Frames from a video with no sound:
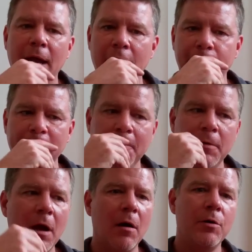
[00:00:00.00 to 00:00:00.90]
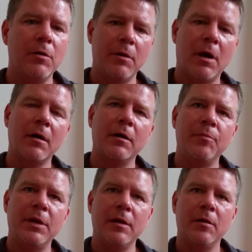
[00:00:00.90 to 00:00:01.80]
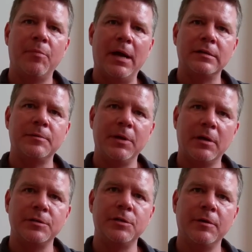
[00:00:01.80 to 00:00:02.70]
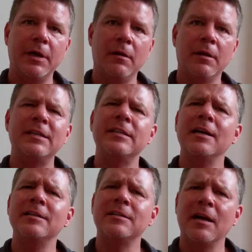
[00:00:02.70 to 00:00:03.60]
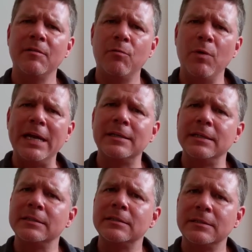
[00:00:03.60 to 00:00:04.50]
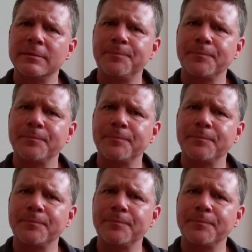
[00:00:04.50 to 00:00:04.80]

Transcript: If you know you're not going to be at your best because you're ill, it's not a sign of weakness.